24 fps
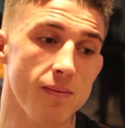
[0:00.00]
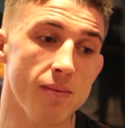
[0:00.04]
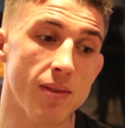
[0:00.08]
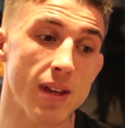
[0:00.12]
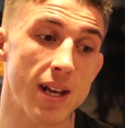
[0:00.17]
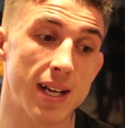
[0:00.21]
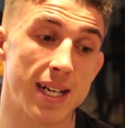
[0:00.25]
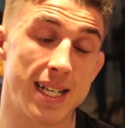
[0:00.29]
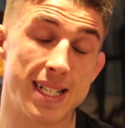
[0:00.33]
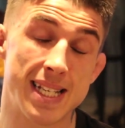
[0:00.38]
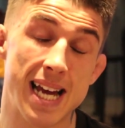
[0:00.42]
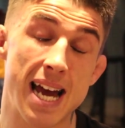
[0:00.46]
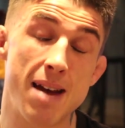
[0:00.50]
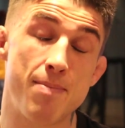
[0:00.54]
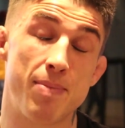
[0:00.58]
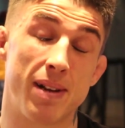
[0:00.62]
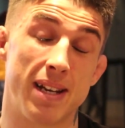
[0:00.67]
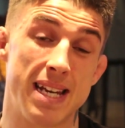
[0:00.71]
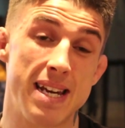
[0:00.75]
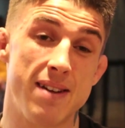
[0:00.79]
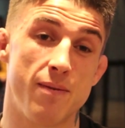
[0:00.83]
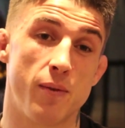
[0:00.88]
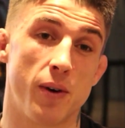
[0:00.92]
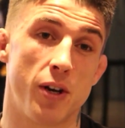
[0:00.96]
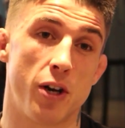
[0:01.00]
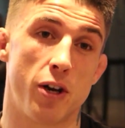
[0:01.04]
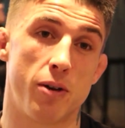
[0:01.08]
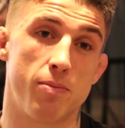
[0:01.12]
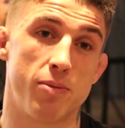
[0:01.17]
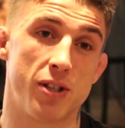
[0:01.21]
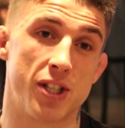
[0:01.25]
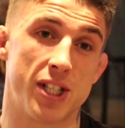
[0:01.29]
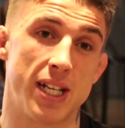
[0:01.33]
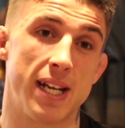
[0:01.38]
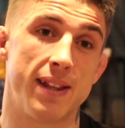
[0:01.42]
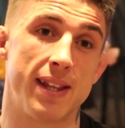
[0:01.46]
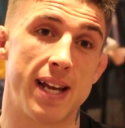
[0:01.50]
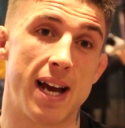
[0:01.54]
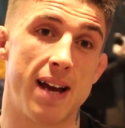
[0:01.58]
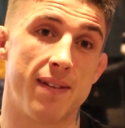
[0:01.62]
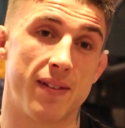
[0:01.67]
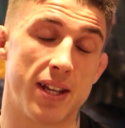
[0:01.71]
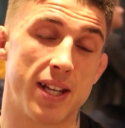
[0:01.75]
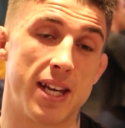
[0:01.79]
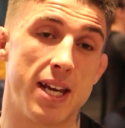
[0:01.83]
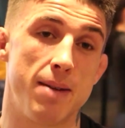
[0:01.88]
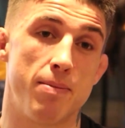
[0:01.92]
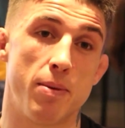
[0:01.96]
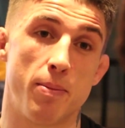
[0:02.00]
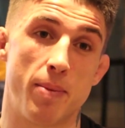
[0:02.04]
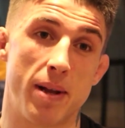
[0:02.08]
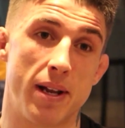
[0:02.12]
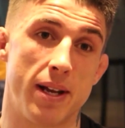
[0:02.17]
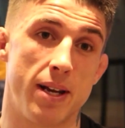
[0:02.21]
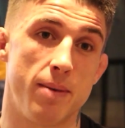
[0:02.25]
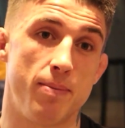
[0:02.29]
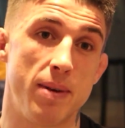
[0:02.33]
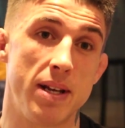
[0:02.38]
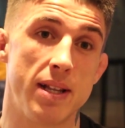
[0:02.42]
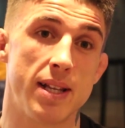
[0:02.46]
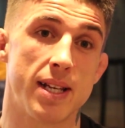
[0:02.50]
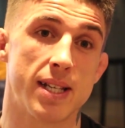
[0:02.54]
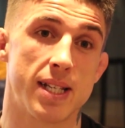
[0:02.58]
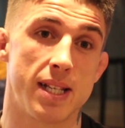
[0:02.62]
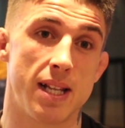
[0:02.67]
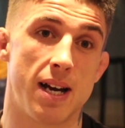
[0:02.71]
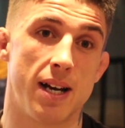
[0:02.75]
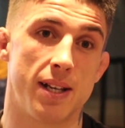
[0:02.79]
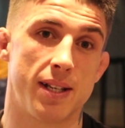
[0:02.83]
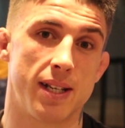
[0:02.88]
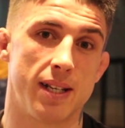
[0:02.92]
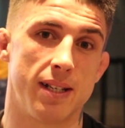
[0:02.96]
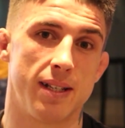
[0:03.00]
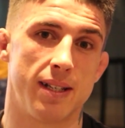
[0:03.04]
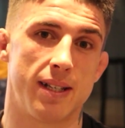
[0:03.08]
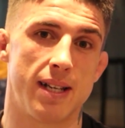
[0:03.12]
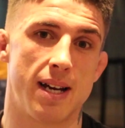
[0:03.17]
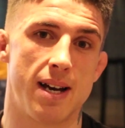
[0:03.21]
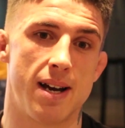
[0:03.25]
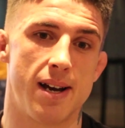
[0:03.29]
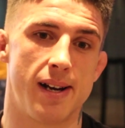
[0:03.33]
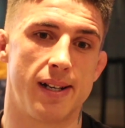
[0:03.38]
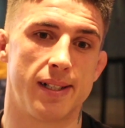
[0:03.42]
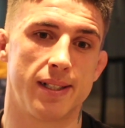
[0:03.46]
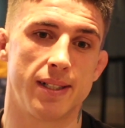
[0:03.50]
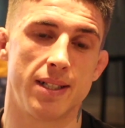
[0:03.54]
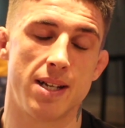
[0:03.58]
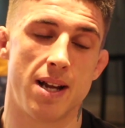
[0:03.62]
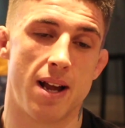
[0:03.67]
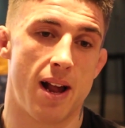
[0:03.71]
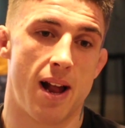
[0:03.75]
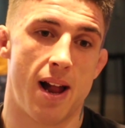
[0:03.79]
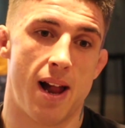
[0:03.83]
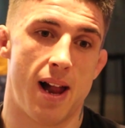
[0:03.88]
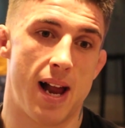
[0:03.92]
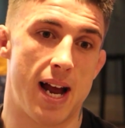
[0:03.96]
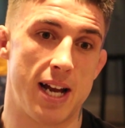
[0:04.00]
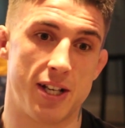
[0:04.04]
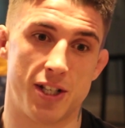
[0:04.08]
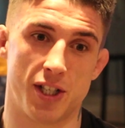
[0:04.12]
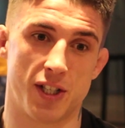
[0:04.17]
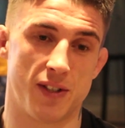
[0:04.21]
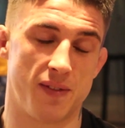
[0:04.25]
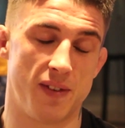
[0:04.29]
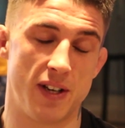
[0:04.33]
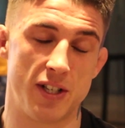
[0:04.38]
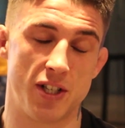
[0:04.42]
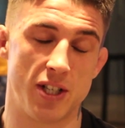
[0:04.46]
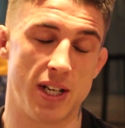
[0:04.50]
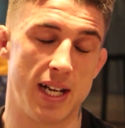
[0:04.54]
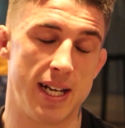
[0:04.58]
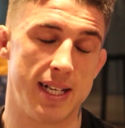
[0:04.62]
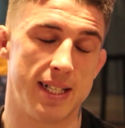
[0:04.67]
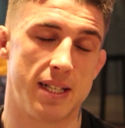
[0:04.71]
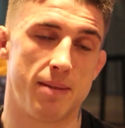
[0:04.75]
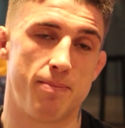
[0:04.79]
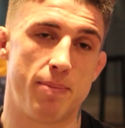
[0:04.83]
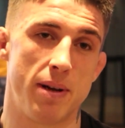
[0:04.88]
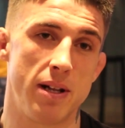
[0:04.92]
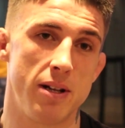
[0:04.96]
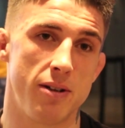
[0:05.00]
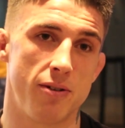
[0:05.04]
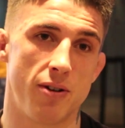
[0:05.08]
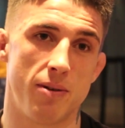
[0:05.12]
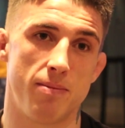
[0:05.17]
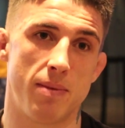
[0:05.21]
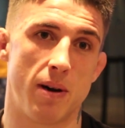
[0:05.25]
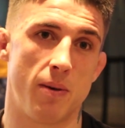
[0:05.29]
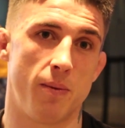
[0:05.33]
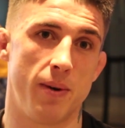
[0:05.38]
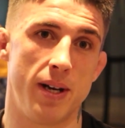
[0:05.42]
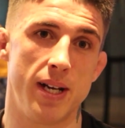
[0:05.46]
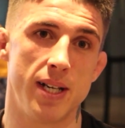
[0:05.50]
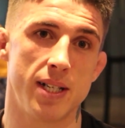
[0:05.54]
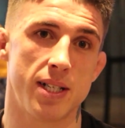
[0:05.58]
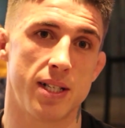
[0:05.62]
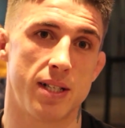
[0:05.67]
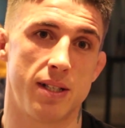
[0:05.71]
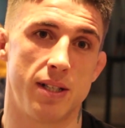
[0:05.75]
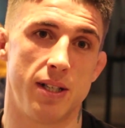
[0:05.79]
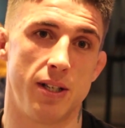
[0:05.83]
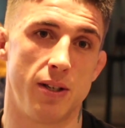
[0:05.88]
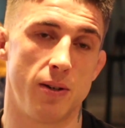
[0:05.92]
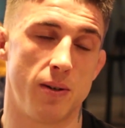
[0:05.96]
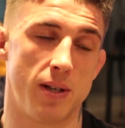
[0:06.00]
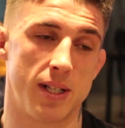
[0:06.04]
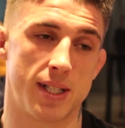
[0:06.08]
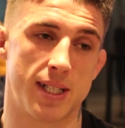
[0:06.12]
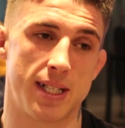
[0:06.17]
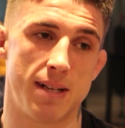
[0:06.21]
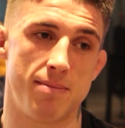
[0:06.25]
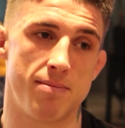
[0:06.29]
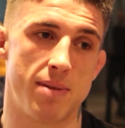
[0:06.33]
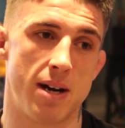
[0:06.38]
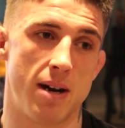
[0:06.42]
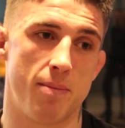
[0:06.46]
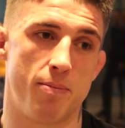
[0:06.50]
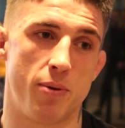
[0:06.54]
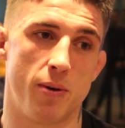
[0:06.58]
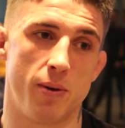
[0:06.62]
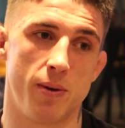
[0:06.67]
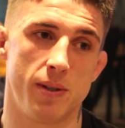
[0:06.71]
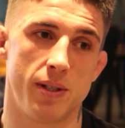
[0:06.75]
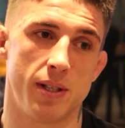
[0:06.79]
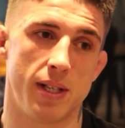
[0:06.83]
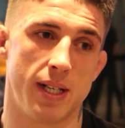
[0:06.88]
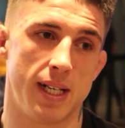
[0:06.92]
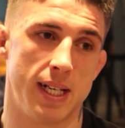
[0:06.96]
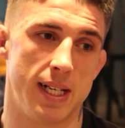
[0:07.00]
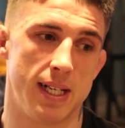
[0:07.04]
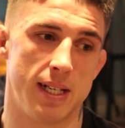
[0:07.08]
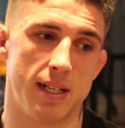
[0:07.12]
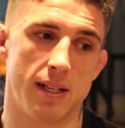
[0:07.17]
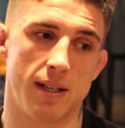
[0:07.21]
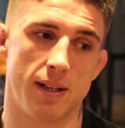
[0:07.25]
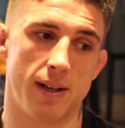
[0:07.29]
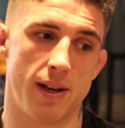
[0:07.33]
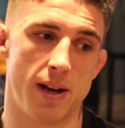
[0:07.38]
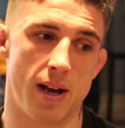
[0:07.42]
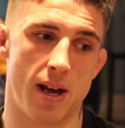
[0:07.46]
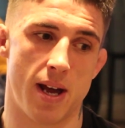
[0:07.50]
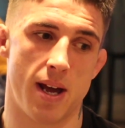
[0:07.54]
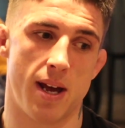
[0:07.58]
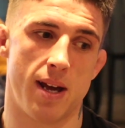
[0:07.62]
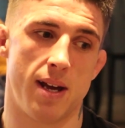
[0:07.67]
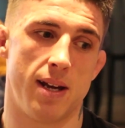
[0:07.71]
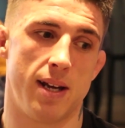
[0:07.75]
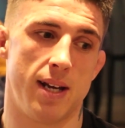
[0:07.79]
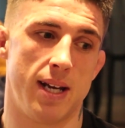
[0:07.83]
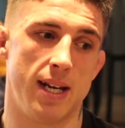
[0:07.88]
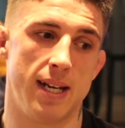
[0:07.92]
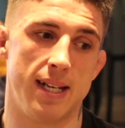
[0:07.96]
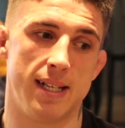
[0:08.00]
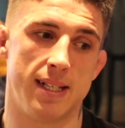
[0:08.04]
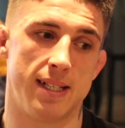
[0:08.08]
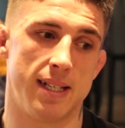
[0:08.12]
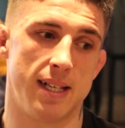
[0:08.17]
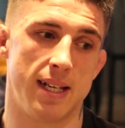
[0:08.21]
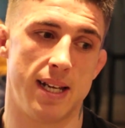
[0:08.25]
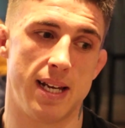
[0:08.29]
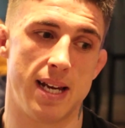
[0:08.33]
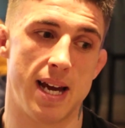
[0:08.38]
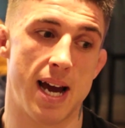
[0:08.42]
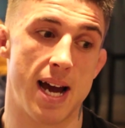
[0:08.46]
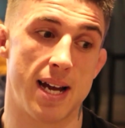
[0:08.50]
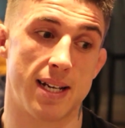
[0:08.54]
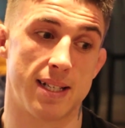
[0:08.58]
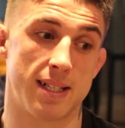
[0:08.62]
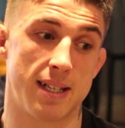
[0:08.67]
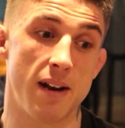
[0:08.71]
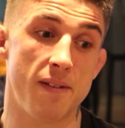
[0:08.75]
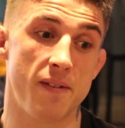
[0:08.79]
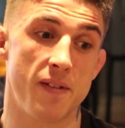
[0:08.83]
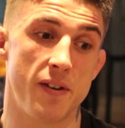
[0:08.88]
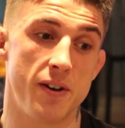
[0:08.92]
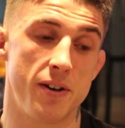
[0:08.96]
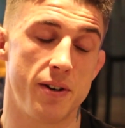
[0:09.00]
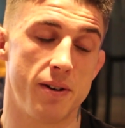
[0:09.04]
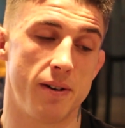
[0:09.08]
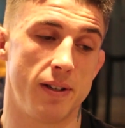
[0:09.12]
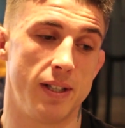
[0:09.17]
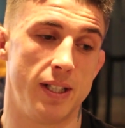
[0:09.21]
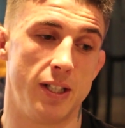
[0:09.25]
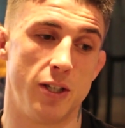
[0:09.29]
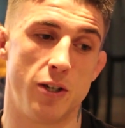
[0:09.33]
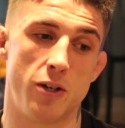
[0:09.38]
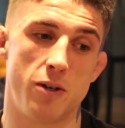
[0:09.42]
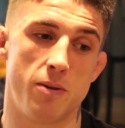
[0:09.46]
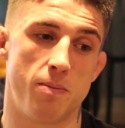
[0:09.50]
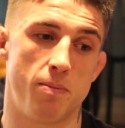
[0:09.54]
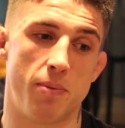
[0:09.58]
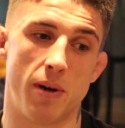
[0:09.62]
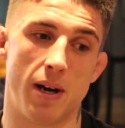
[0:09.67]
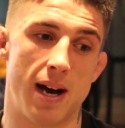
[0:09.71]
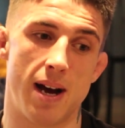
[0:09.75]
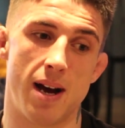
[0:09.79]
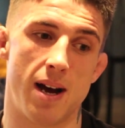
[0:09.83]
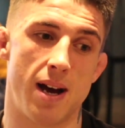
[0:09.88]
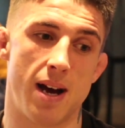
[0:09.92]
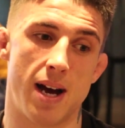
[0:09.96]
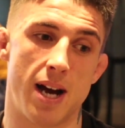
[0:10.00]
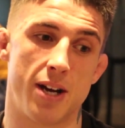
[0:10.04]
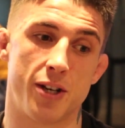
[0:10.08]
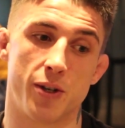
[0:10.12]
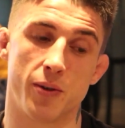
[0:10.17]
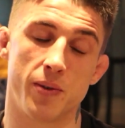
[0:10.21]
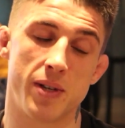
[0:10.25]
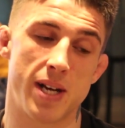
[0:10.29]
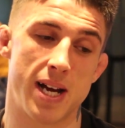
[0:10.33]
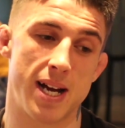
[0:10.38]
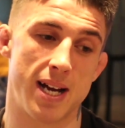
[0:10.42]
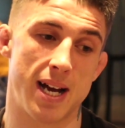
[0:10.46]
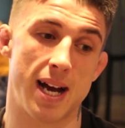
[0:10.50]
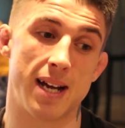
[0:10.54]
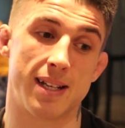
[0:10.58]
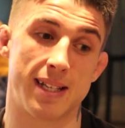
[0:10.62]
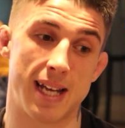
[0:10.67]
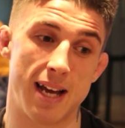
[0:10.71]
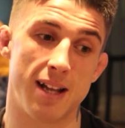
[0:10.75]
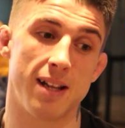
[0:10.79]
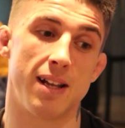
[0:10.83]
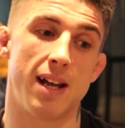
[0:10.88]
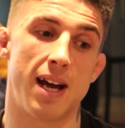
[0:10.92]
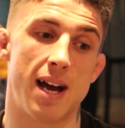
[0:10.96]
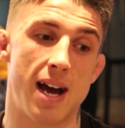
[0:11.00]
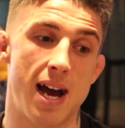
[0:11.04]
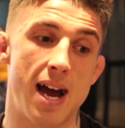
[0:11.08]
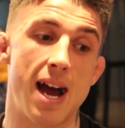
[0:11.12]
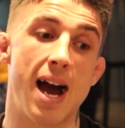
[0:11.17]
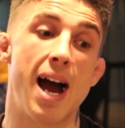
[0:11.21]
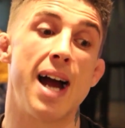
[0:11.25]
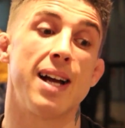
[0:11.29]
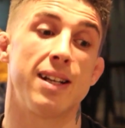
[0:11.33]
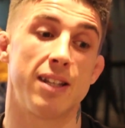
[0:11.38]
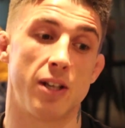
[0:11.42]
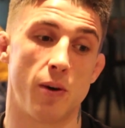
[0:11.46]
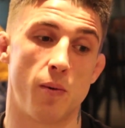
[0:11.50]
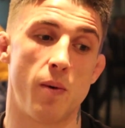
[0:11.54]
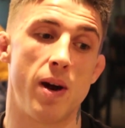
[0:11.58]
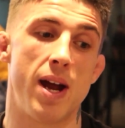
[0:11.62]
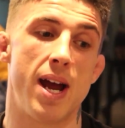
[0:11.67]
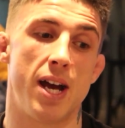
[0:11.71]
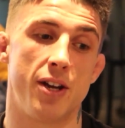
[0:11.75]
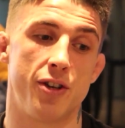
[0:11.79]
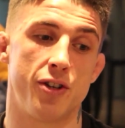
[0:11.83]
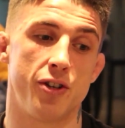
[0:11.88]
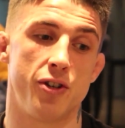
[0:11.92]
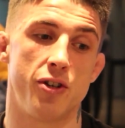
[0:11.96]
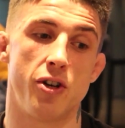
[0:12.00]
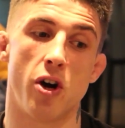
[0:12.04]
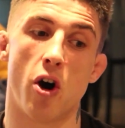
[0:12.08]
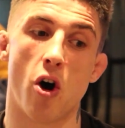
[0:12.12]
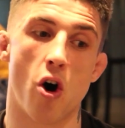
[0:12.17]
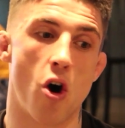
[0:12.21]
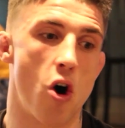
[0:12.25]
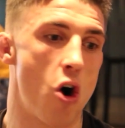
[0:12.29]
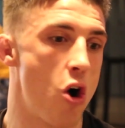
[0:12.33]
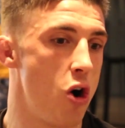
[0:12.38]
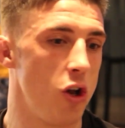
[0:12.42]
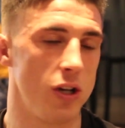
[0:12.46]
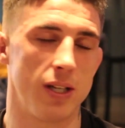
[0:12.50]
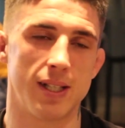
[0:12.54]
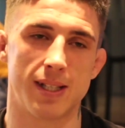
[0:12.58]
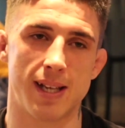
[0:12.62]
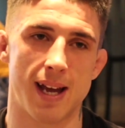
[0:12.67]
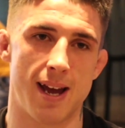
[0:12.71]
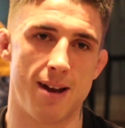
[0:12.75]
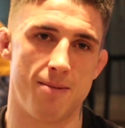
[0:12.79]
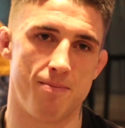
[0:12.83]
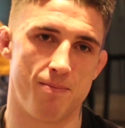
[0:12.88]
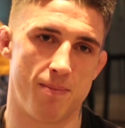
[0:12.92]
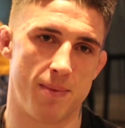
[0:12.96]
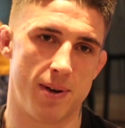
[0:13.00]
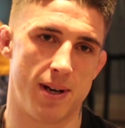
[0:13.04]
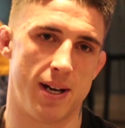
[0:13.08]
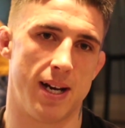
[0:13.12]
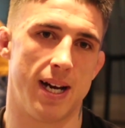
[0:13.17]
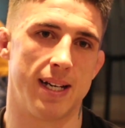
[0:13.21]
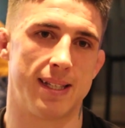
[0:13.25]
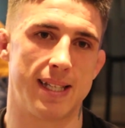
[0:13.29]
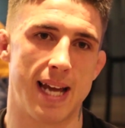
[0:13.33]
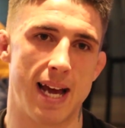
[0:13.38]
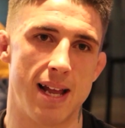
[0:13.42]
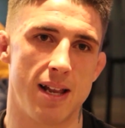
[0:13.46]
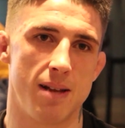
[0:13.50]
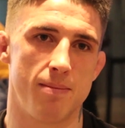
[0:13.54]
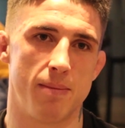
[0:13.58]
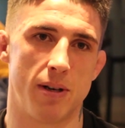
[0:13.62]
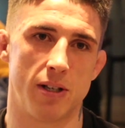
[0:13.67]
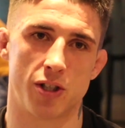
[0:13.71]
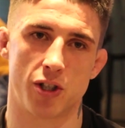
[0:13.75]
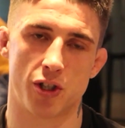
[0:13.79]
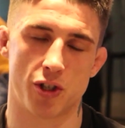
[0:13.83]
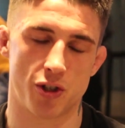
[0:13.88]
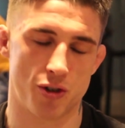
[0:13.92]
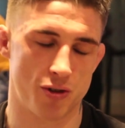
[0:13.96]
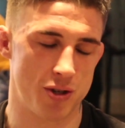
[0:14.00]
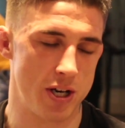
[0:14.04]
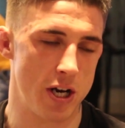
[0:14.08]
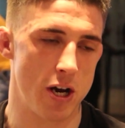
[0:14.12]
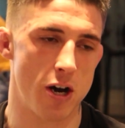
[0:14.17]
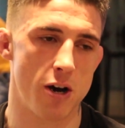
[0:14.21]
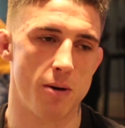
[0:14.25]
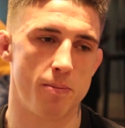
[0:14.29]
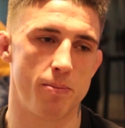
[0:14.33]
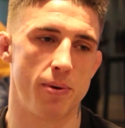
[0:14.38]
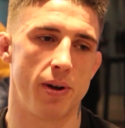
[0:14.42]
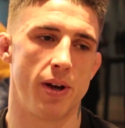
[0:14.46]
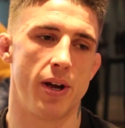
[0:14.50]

because I believe 100% that I've got the capability to beat this lad. And I just visualised the belt around my waist. You know, I see my opponent. He acts different, you know, but I don't. I act the way I do all the time. I tell him it straight up.